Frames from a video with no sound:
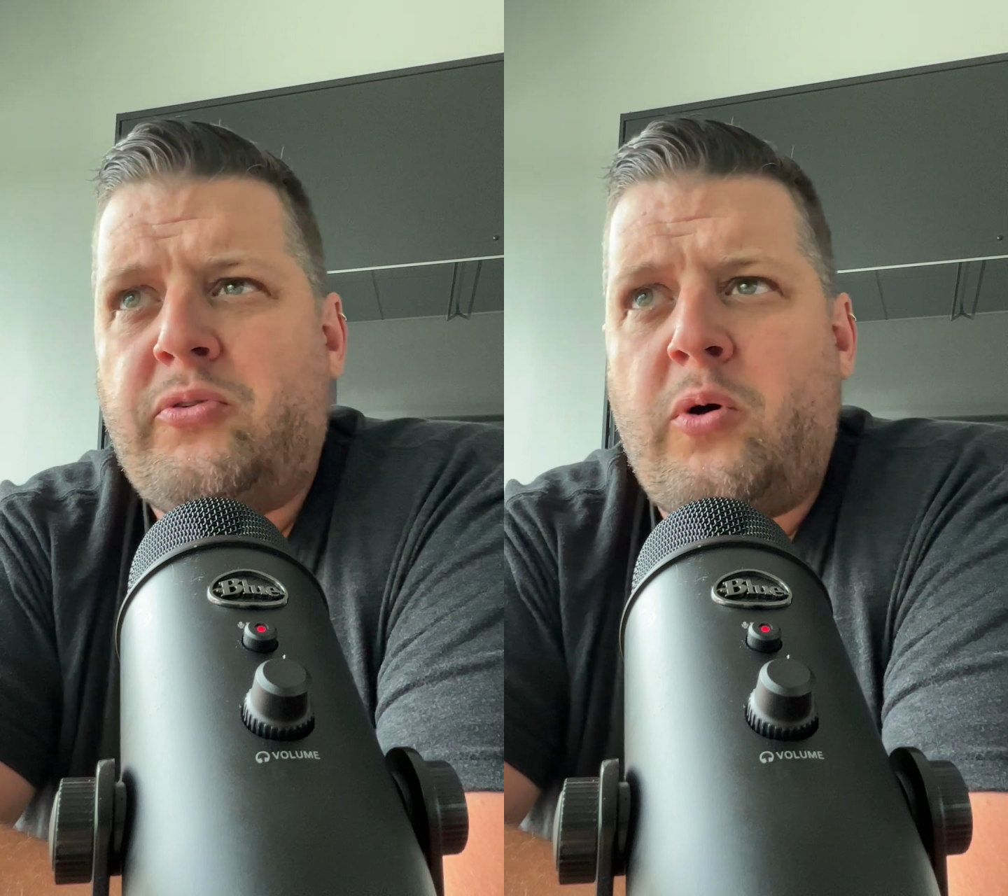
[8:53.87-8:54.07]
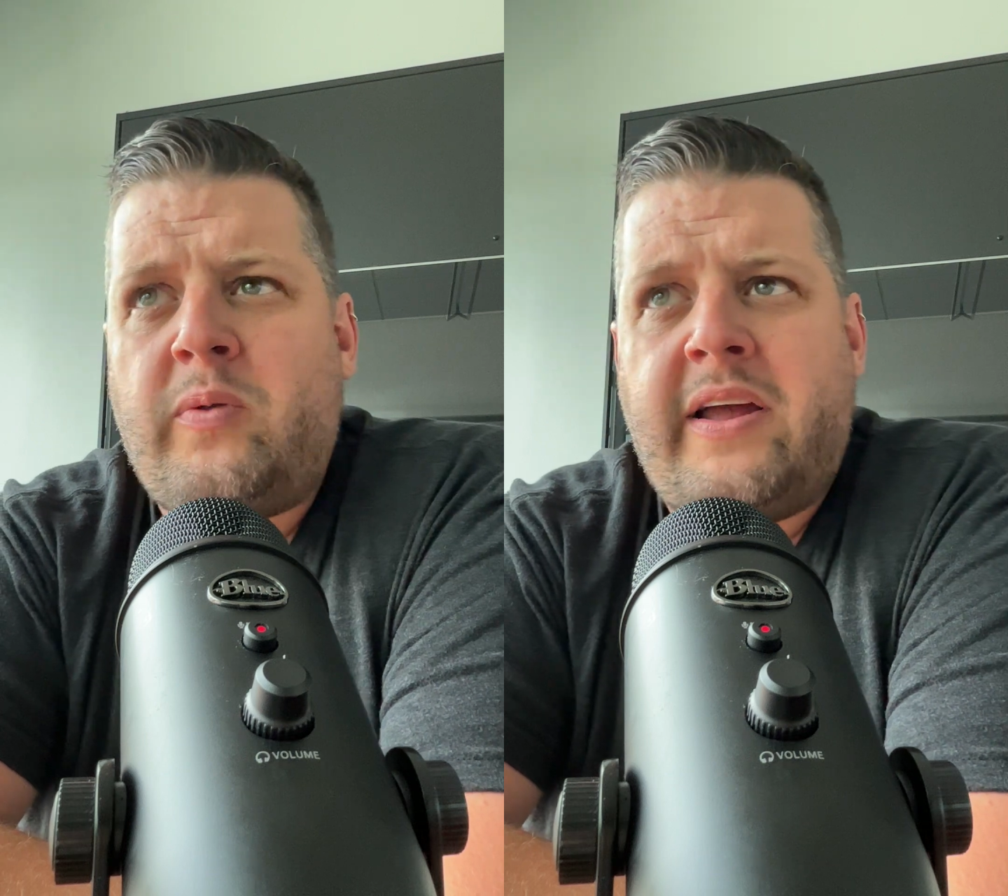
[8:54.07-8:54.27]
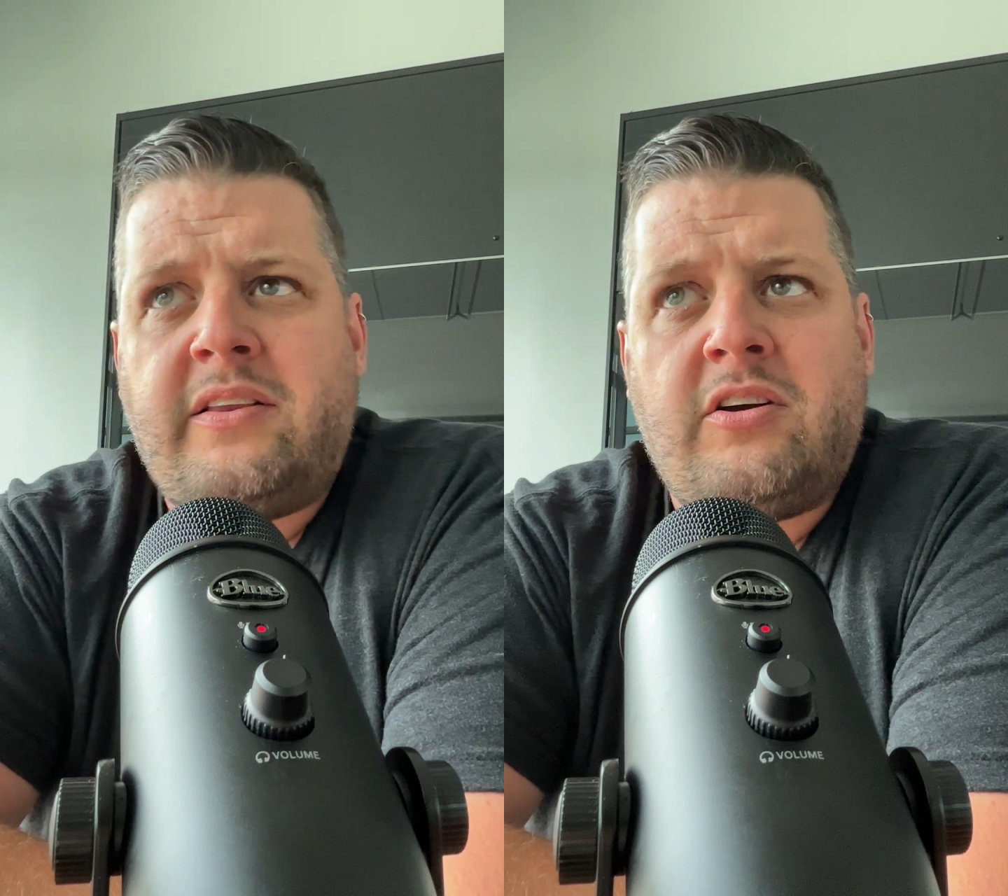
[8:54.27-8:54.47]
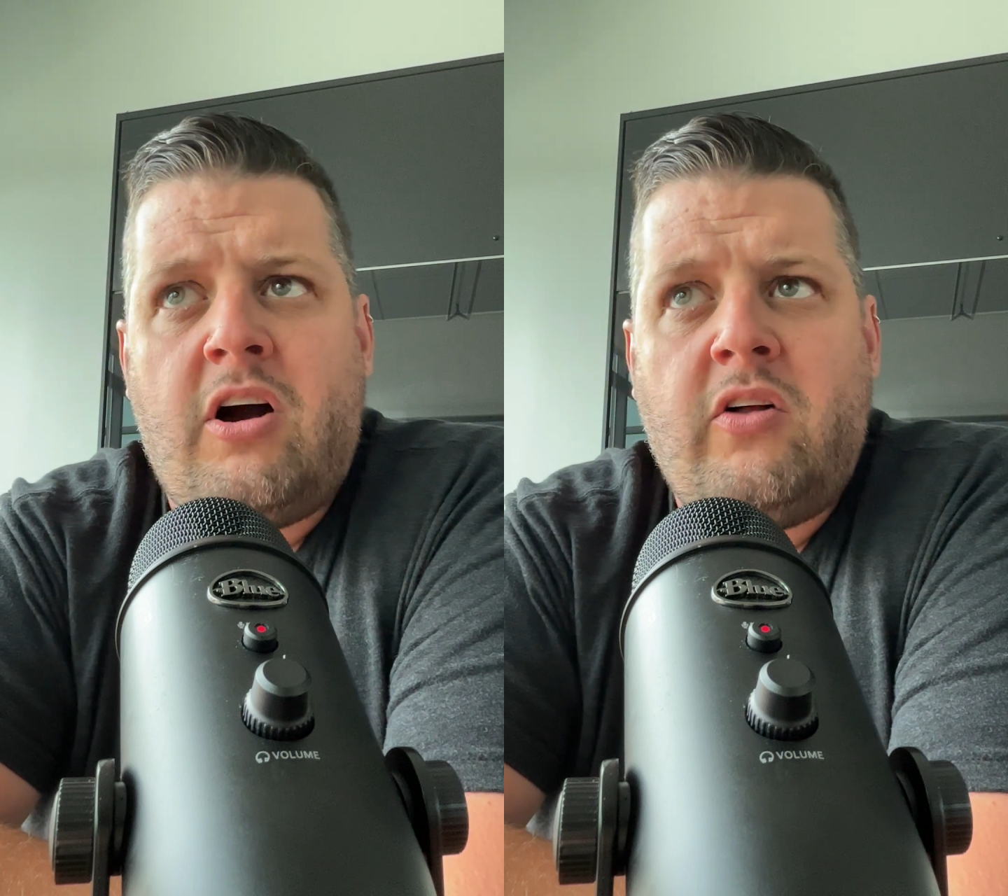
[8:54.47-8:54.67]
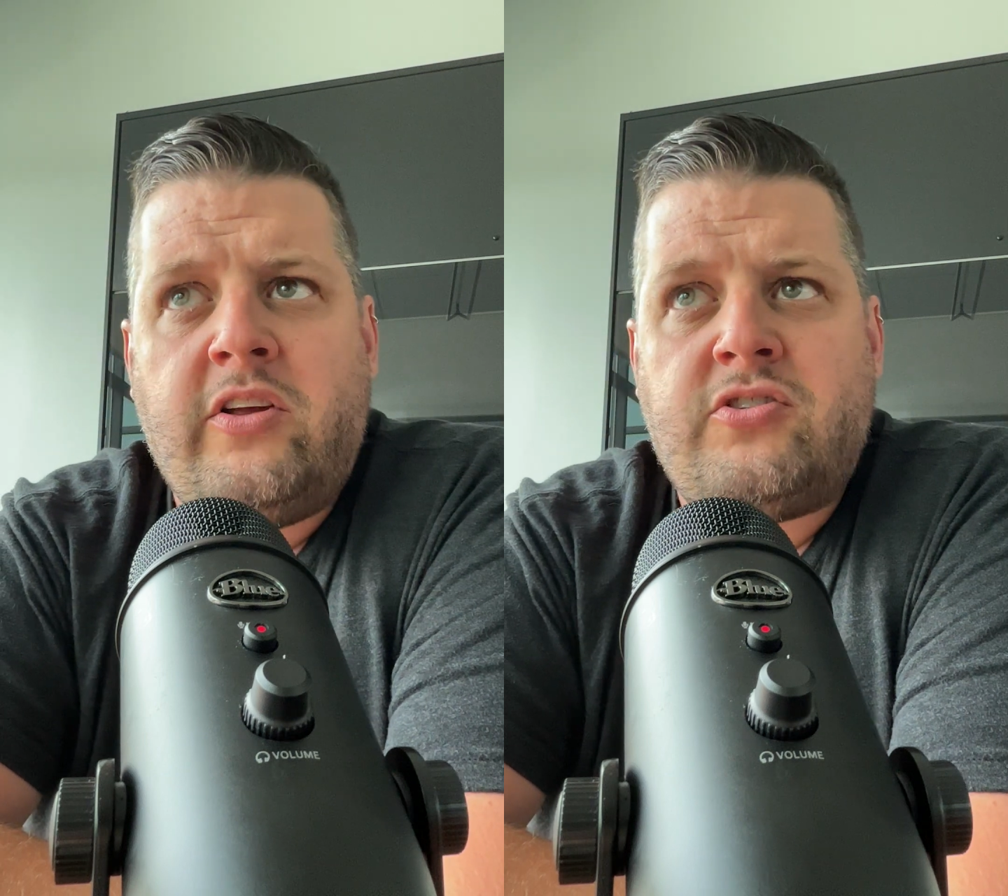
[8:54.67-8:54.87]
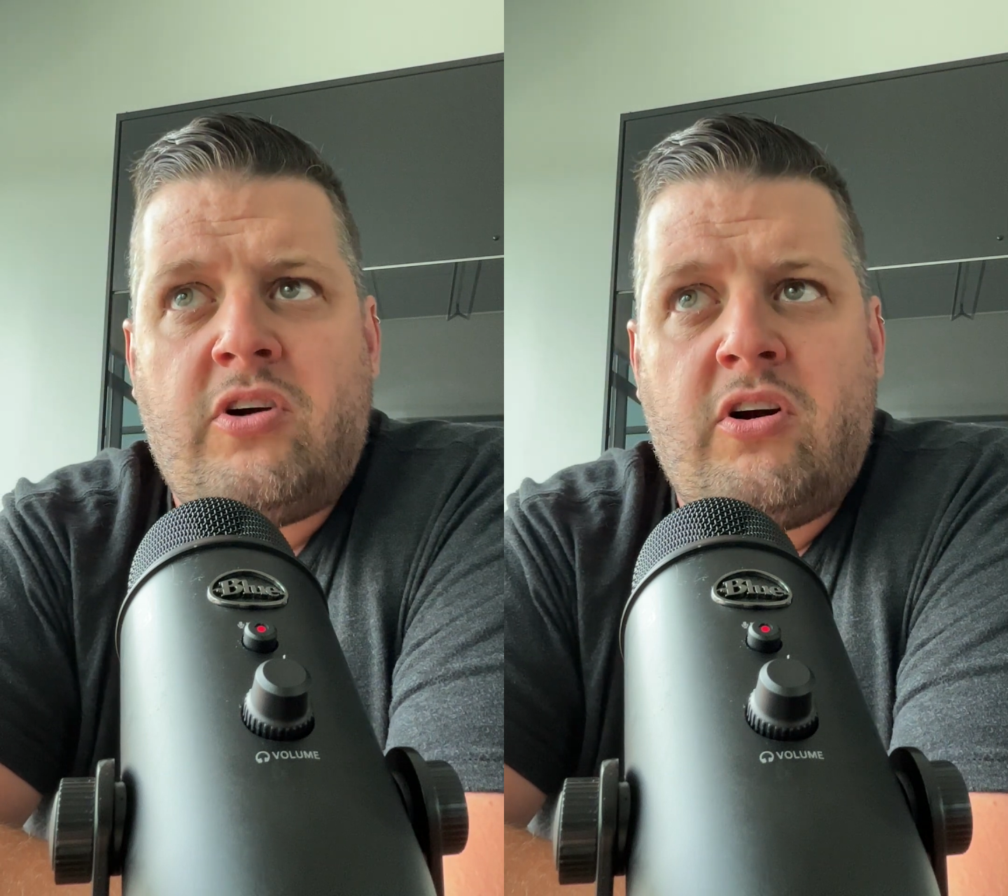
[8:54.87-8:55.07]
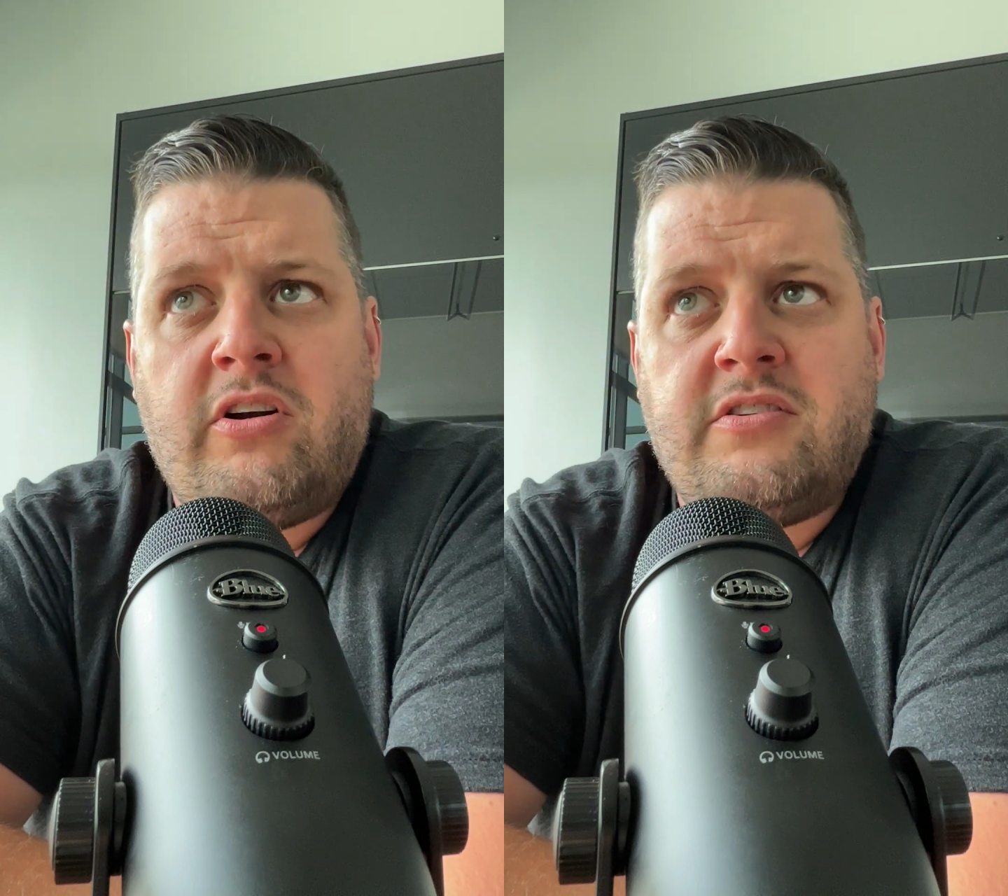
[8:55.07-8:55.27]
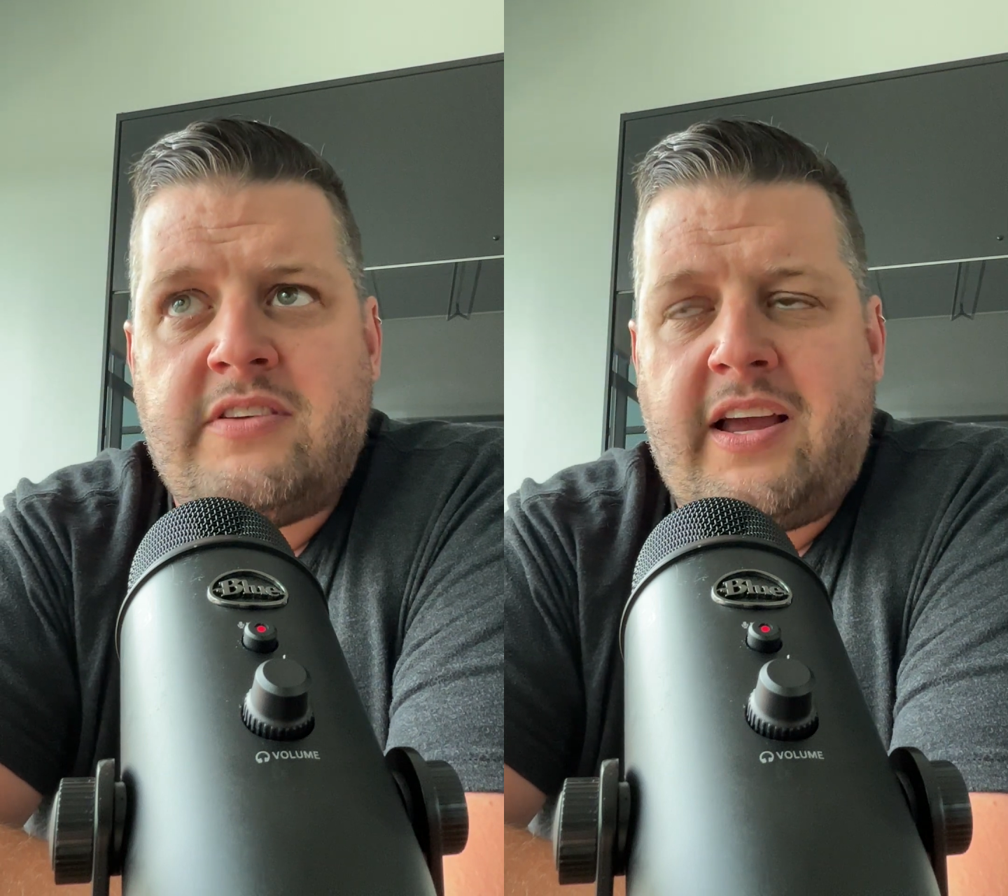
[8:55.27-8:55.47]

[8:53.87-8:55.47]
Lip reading: don't like the college cards.